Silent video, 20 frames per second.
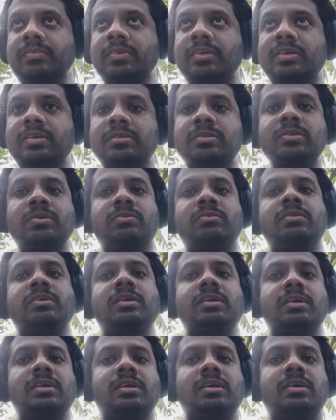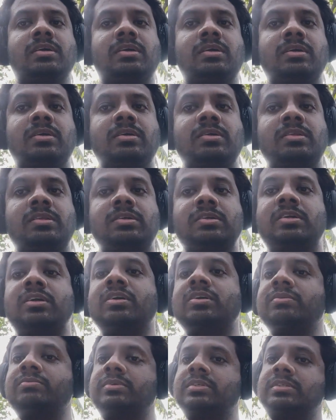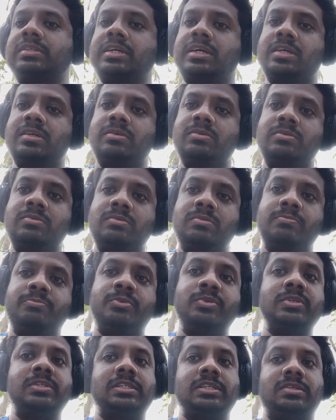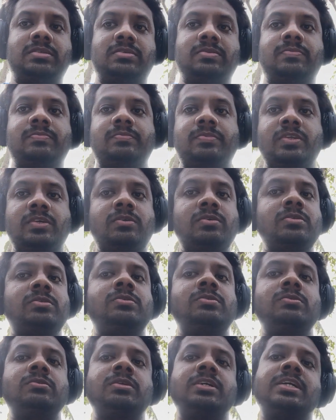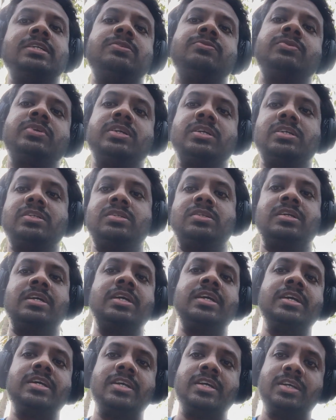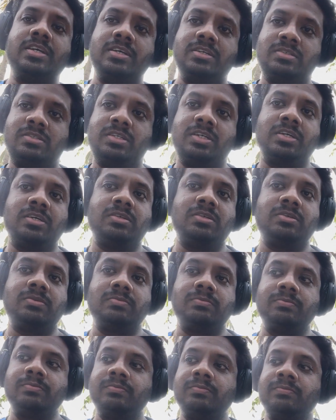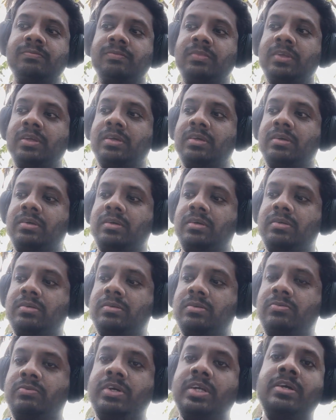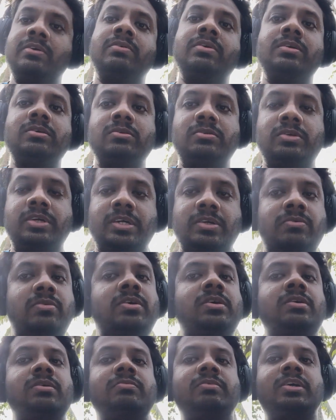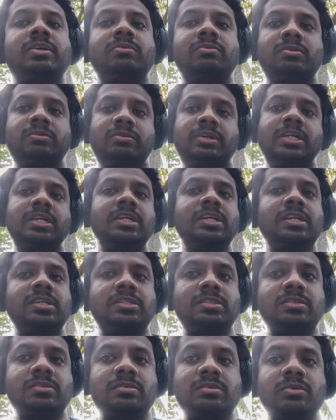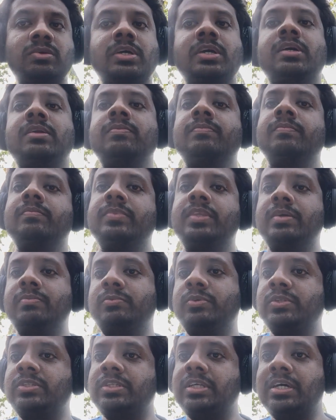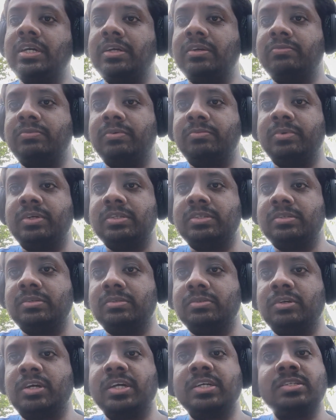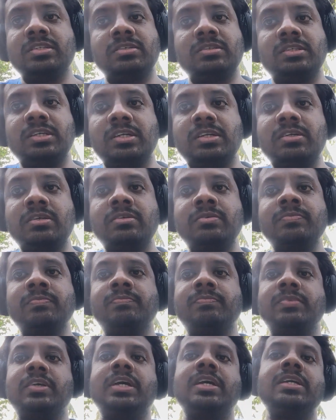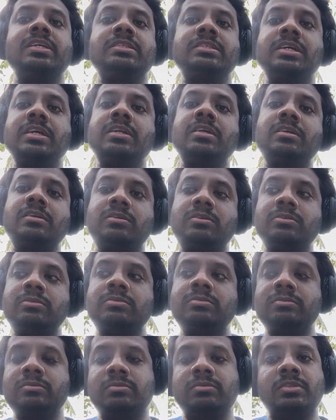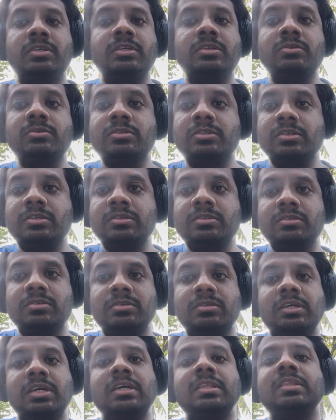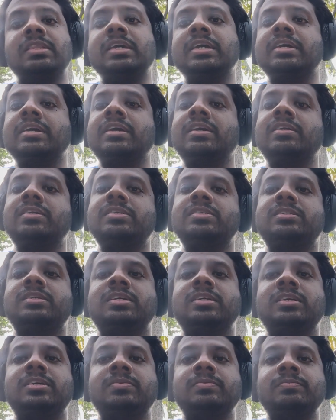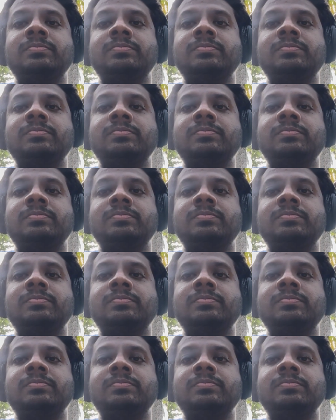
So the documents that you process goes through classification and a data extraction. So whenever you require manual validation, you can push that information to Action Center and assign it to the users, and they can easily